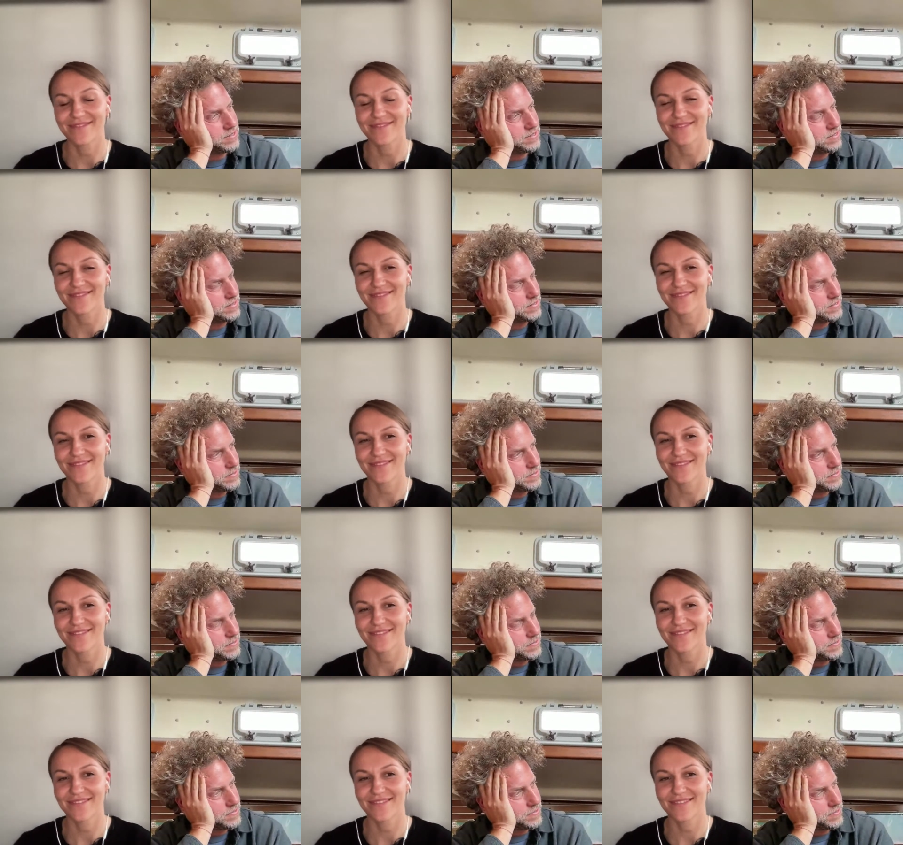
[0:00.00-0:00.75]

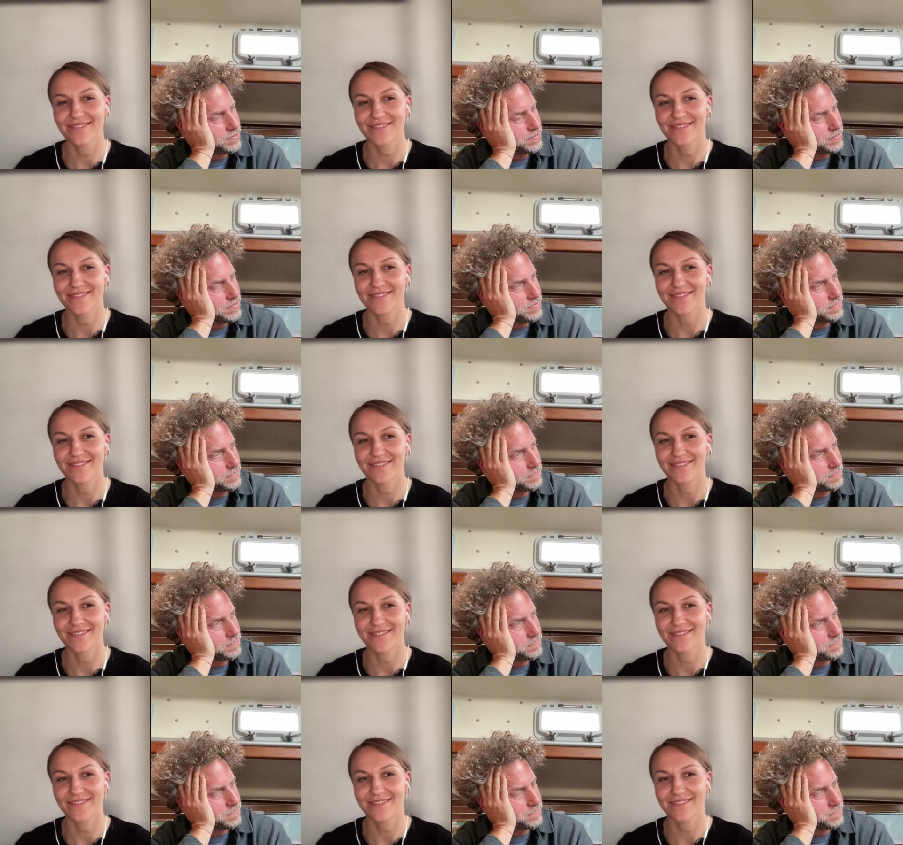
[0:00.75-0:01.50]

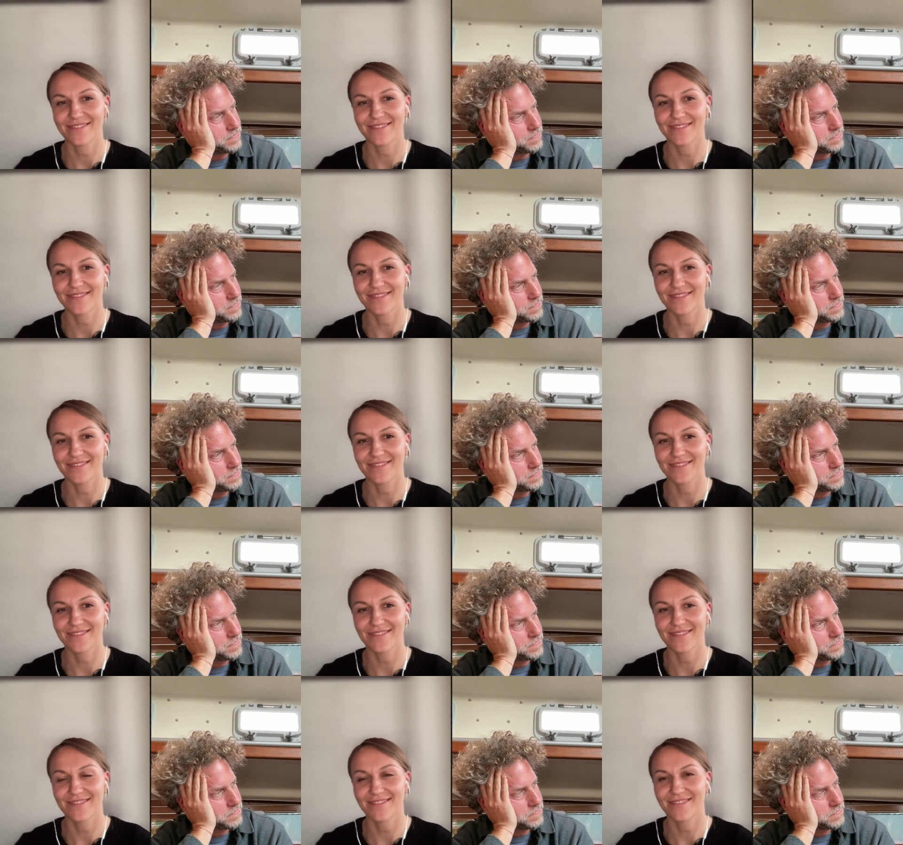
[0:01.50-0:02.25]

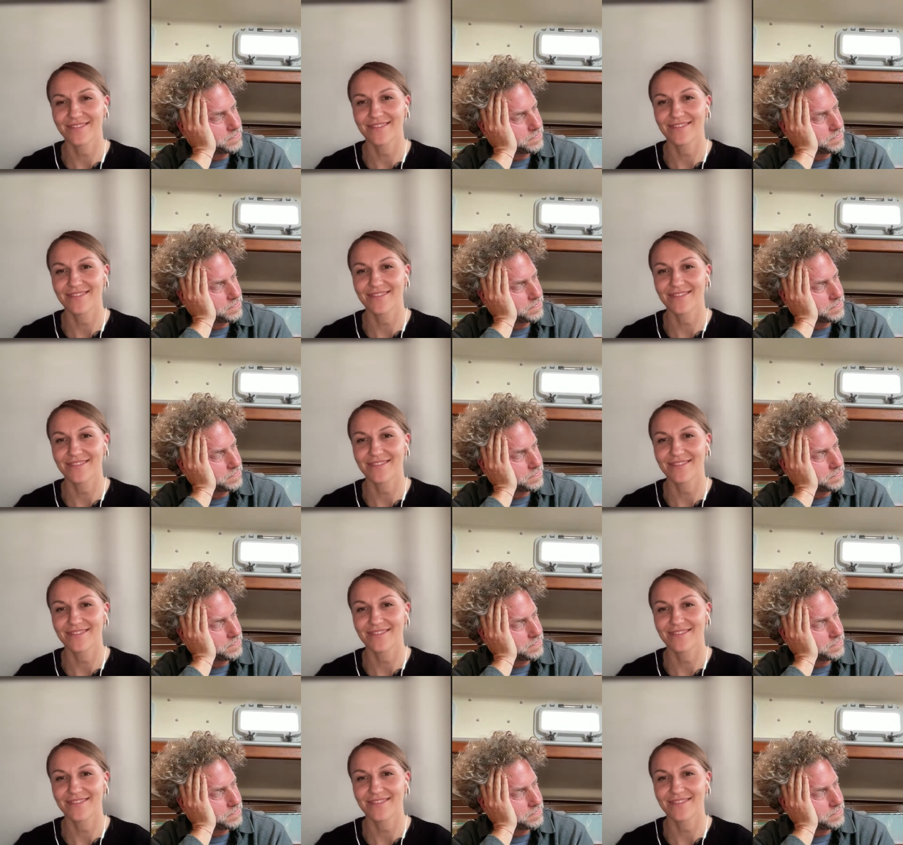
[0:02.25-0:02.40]
(silence)